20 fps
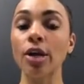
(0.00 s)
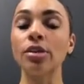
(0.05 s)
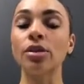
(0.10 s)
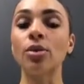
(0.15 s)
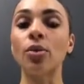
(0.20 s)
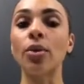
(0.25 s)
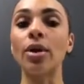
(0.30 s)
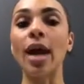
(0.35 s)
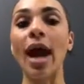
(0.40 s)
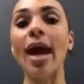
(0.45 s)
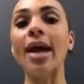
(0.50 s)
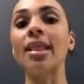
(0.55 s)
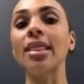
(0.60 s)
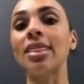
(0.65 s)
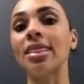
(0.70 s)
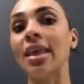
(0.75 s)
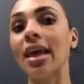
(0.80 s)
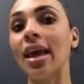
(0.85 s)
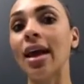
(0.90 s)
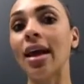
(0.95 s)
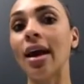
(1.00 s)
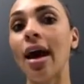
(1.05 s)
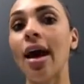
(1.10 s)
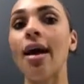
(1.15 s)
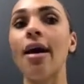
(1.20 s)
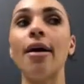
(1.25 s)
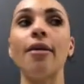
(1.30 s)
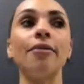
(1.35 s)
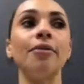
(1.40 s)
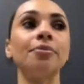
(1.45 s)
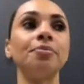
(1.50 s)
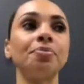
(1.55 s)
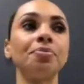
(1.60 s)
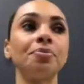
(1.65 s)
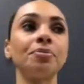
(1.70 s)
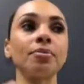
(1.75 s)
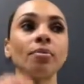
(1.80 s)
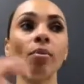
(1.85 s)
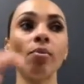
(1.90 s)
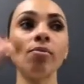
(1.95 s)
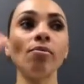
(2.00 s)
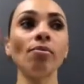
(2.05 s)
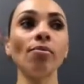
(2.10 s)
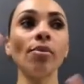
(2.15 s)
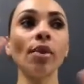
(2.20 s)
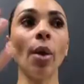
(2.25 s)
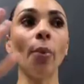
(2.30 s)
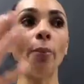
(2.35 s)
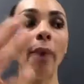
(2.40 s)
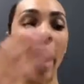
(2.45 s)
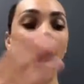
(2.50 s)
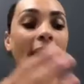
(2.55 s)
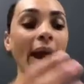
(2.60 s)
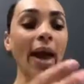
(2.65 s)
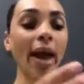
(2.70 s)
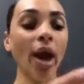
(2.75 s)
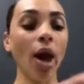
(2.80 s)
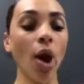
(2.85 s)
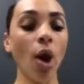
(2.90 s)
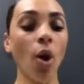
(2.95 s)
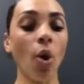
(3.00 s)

So when I think of my